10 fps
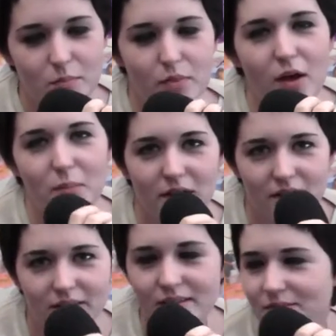
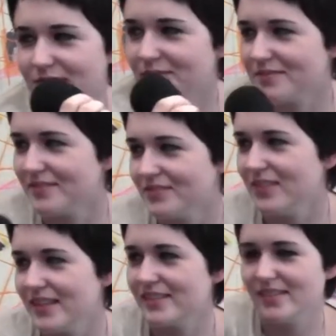ballpark.
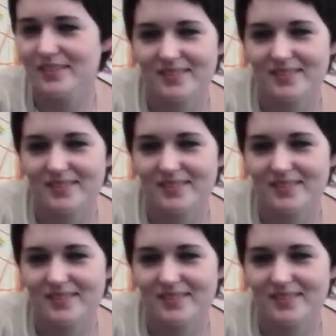Vanessa?